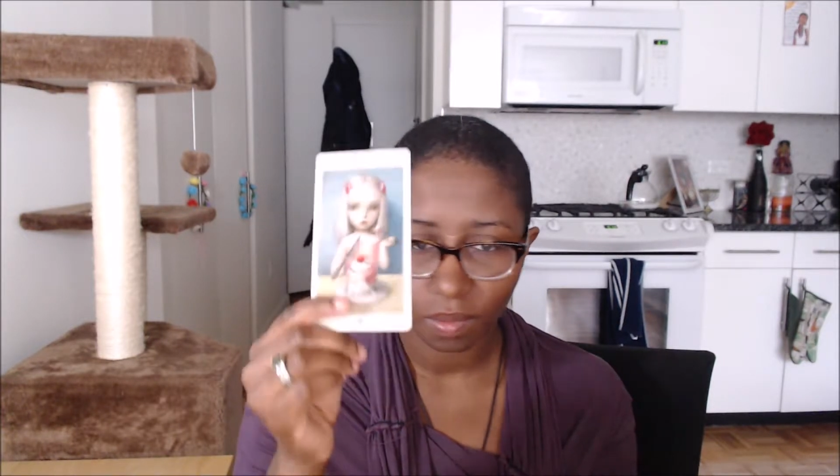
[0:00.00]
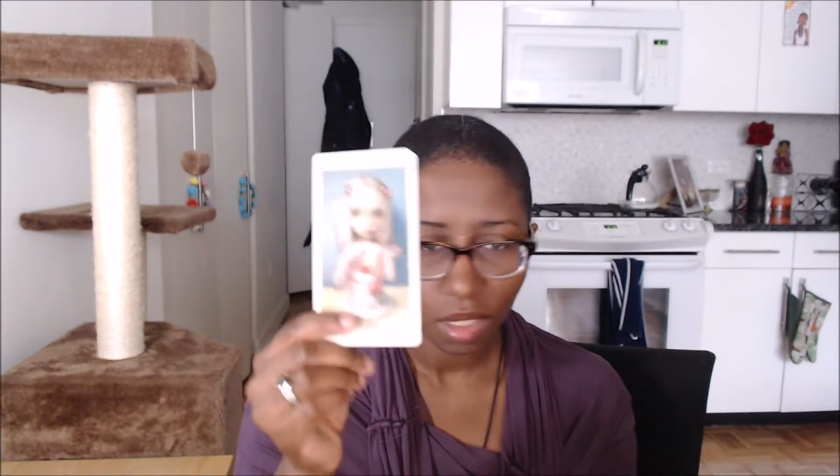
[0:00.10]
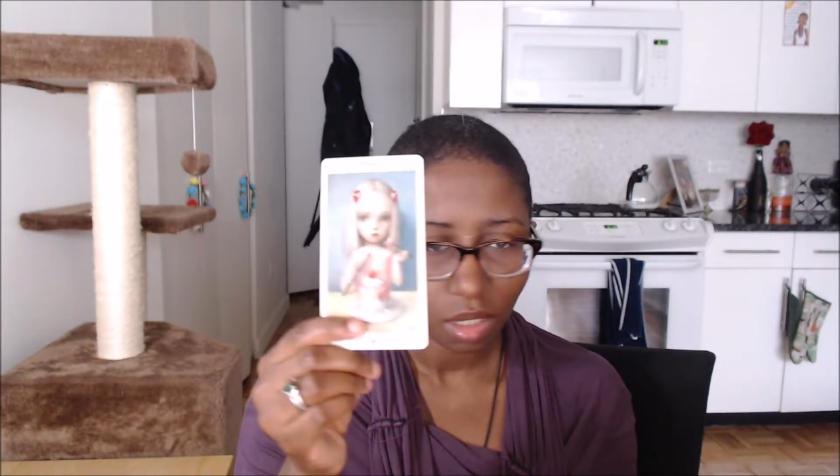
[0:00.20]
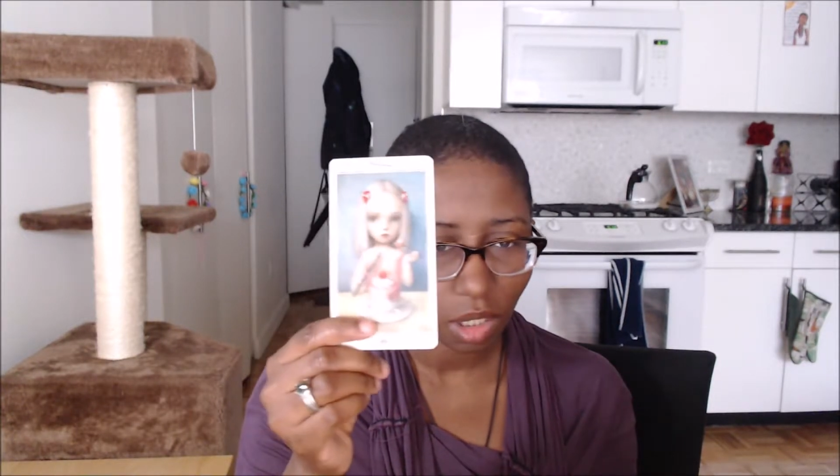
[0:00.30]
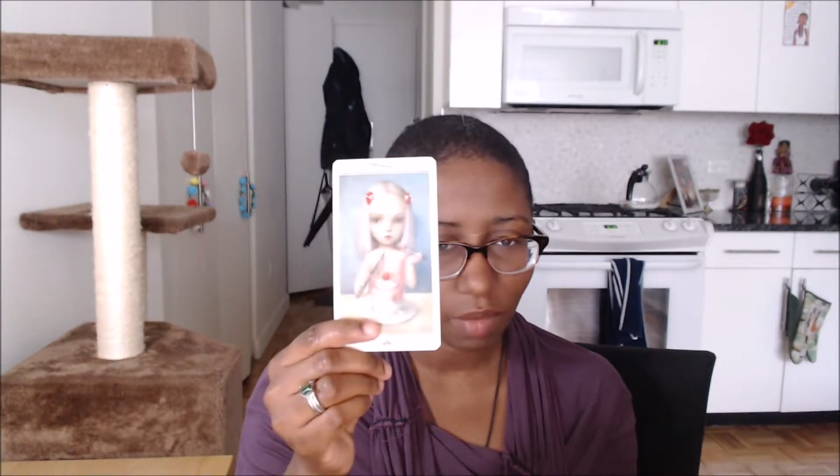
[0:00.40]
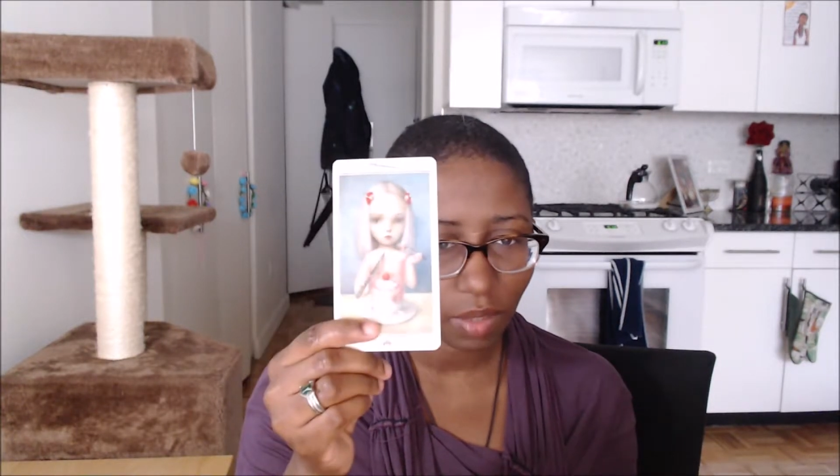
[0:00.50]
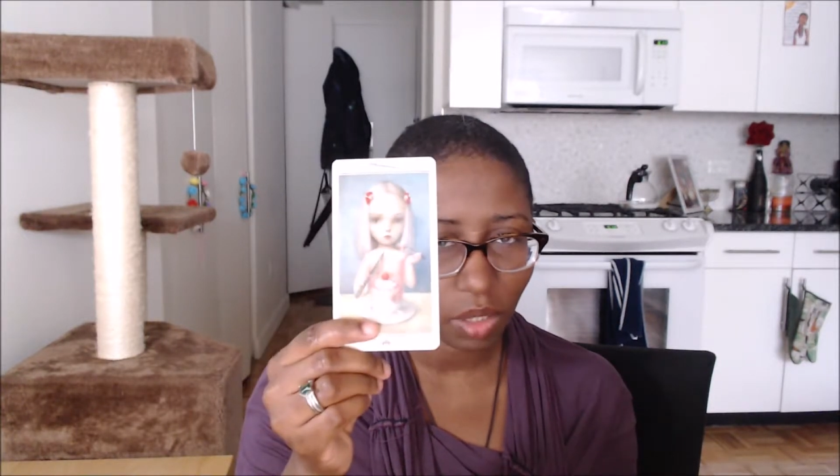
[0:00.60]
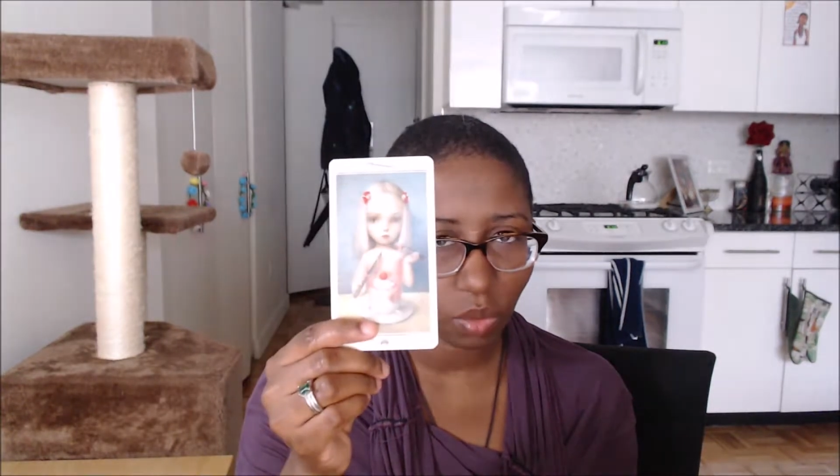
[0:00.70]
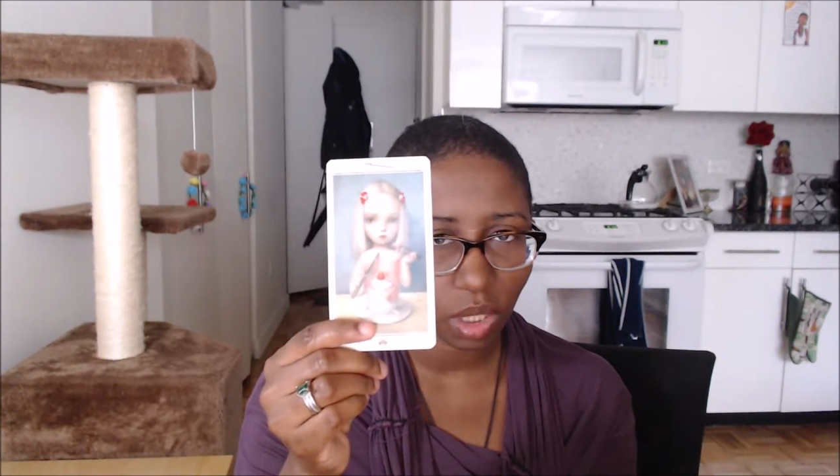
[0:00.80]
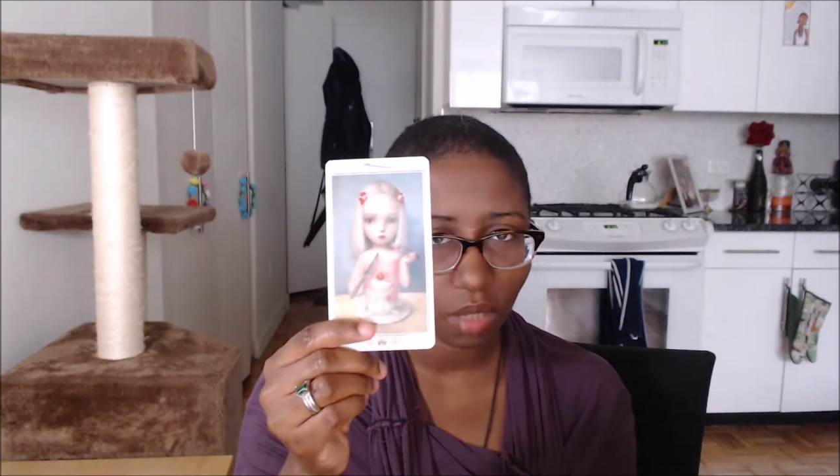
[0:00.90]
So you have the
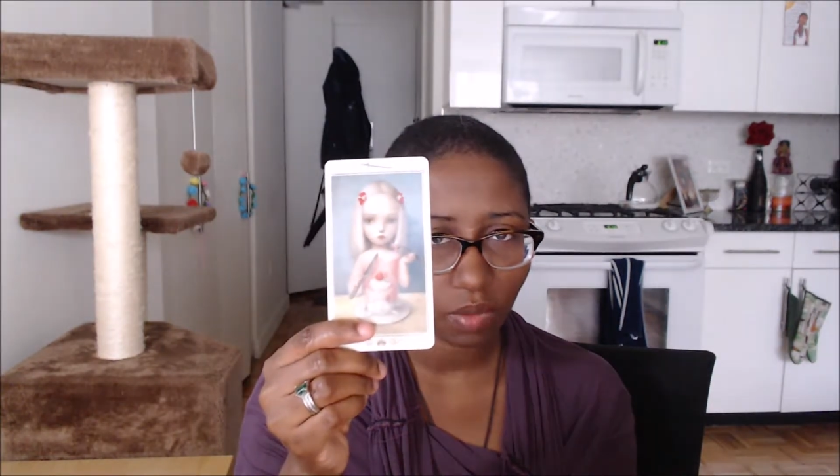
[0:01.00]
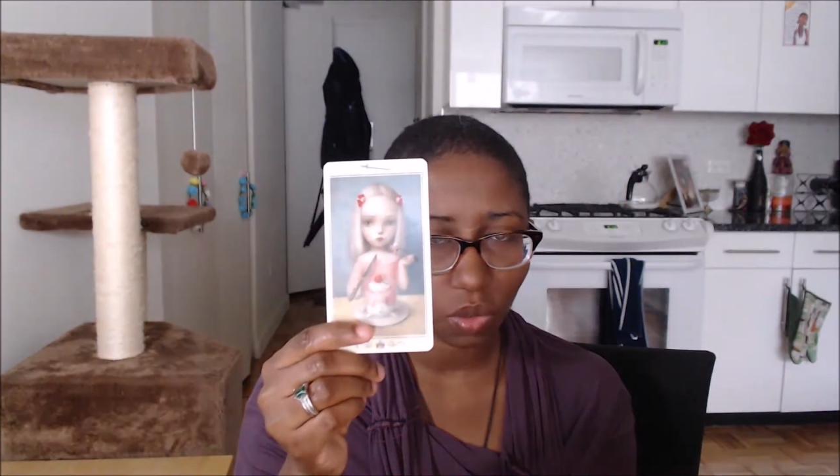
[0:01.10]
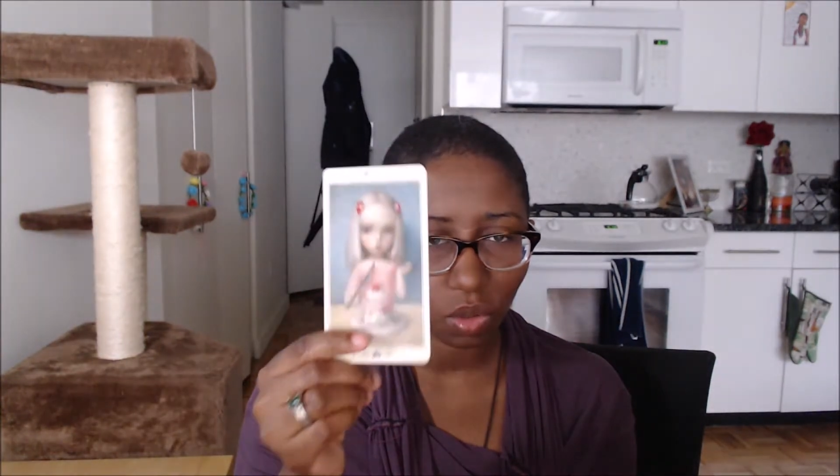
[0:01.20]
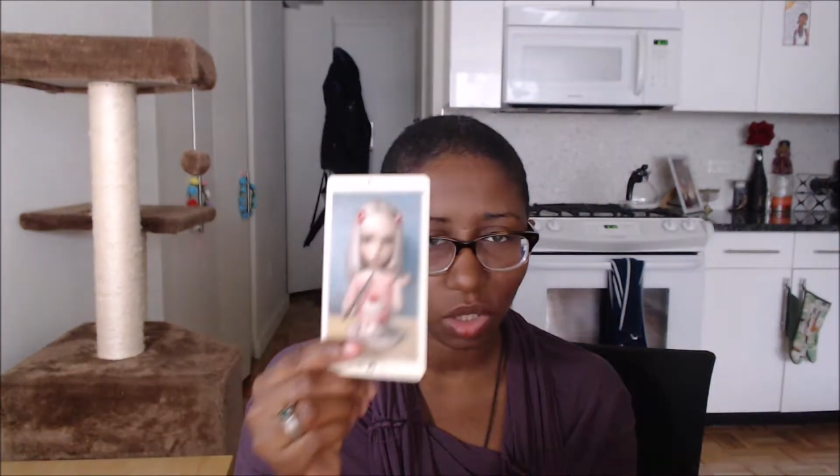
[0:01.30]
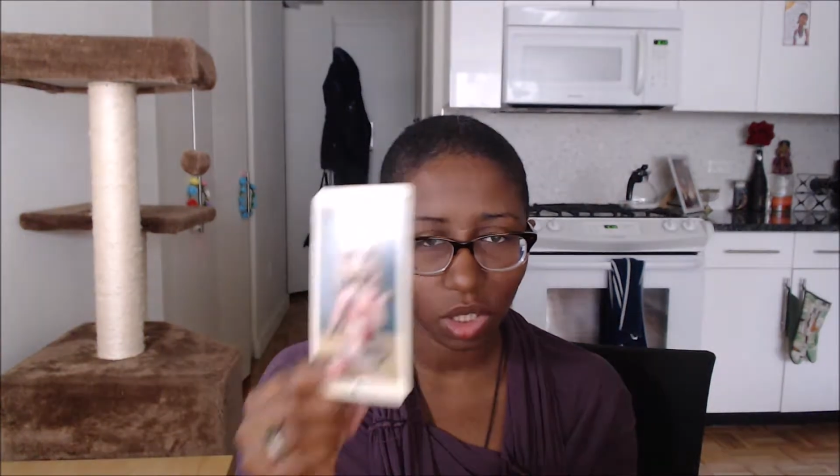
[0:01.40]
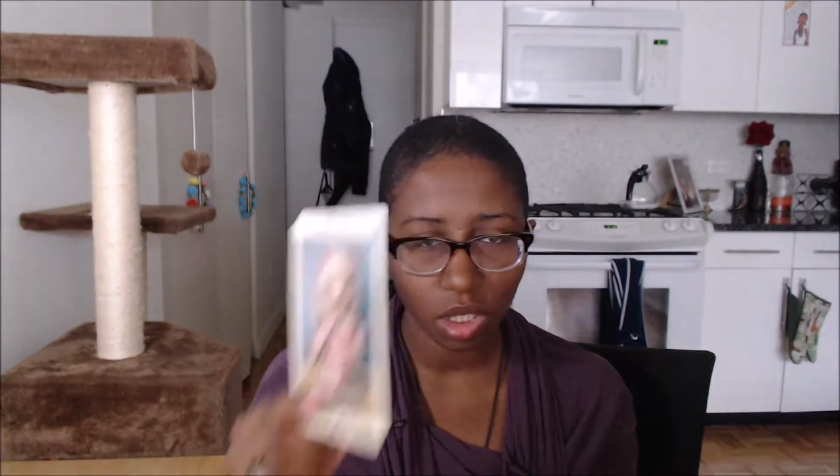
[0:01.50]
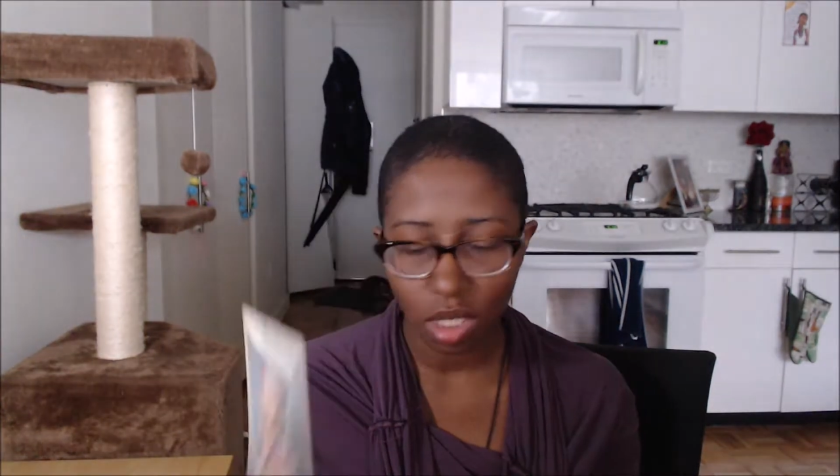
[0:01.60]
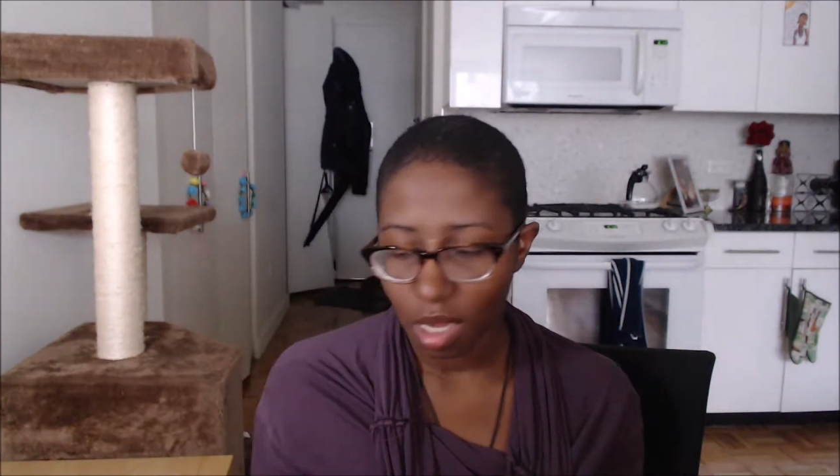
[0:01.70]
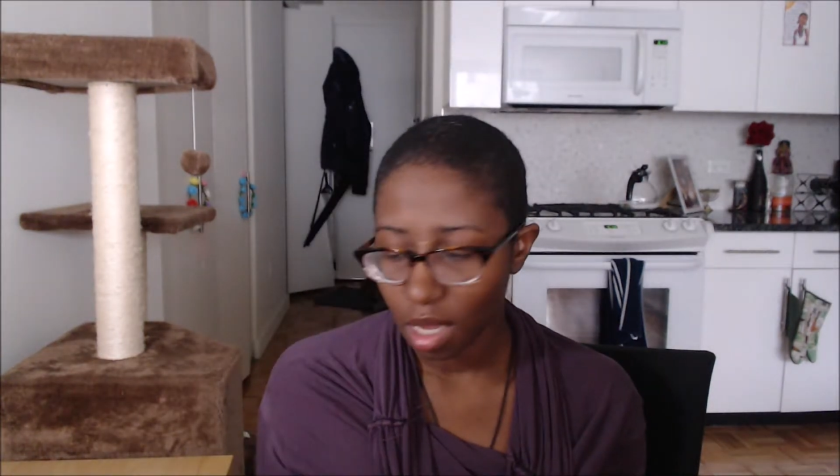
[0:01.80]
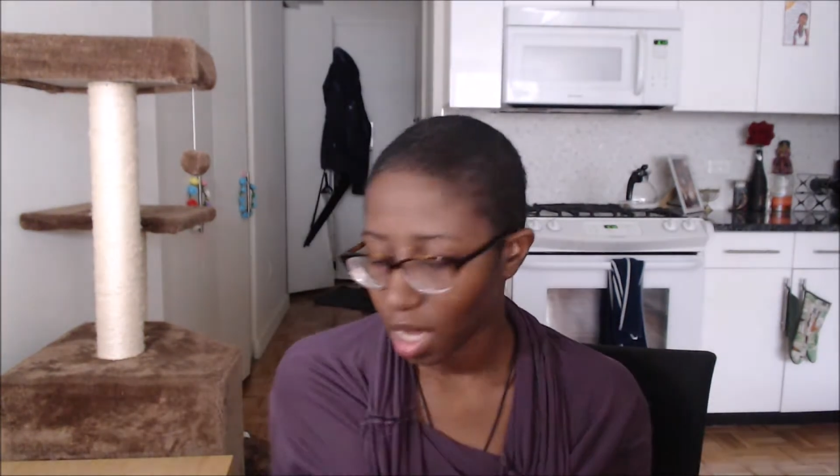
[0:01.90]
Queen of Swords,
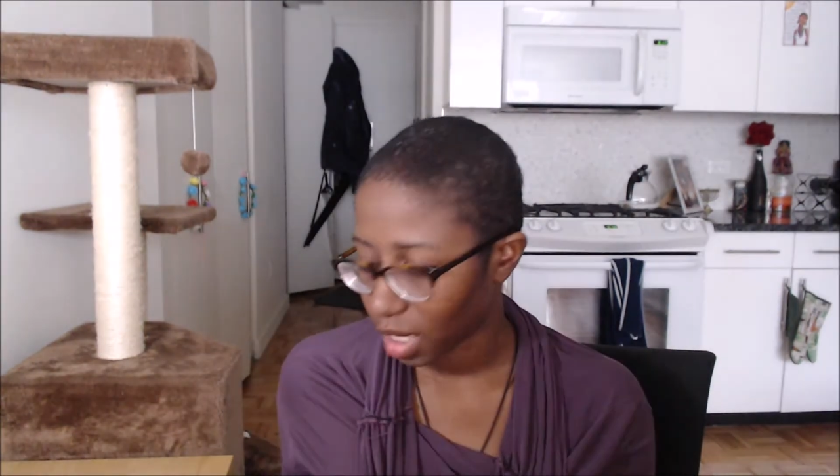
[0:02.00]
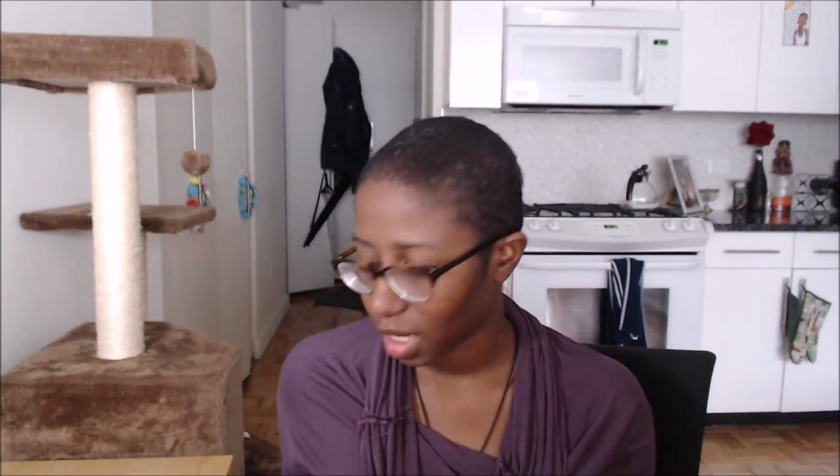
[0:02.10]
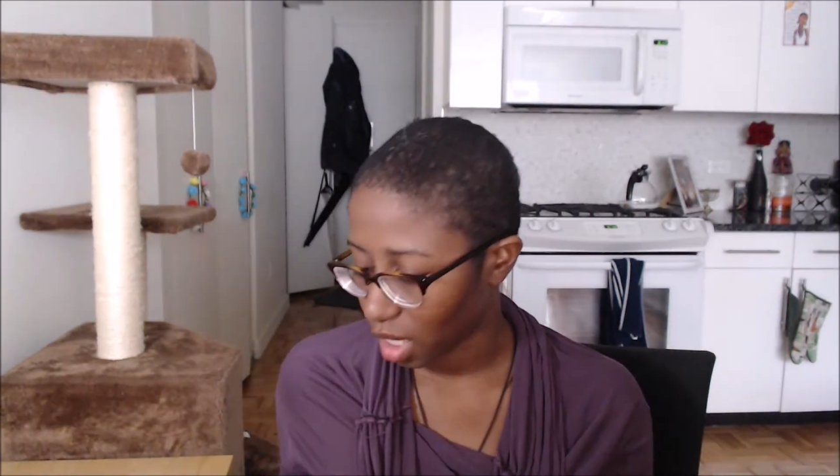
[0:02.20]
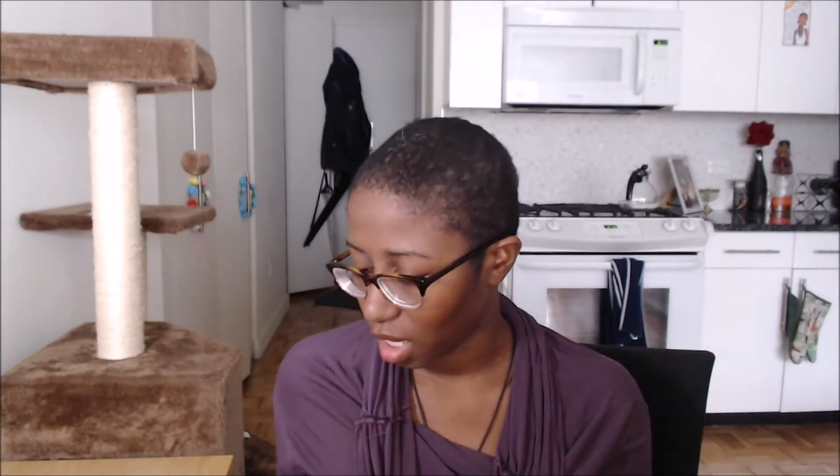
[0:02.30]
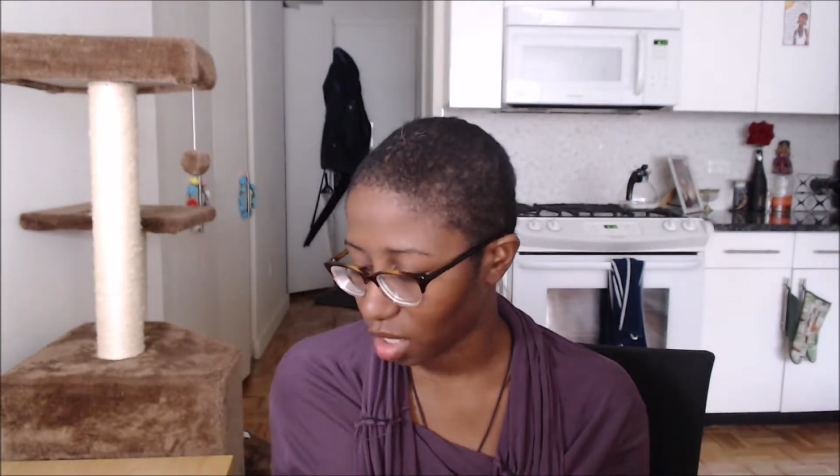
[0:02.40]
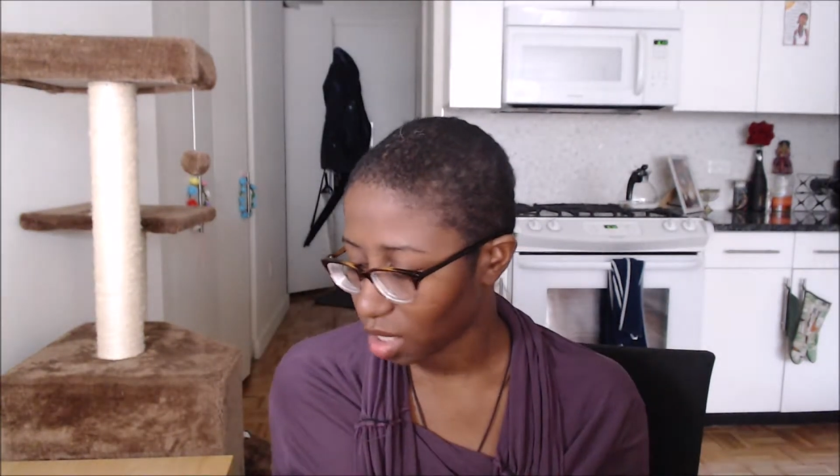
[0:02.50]
I think.